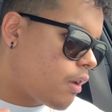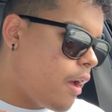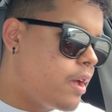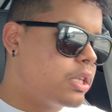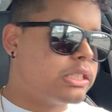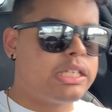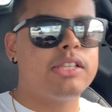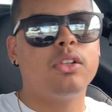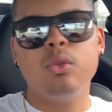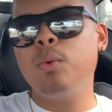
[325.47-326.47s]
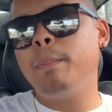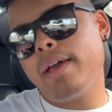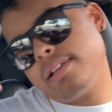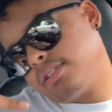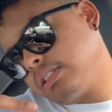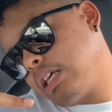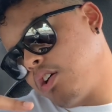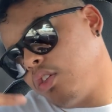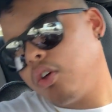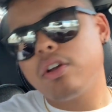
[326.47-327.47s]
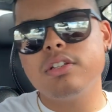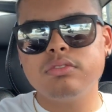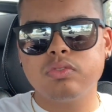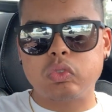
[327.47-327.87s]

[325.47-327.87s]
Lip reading: and you can stay in the loop and stay alerted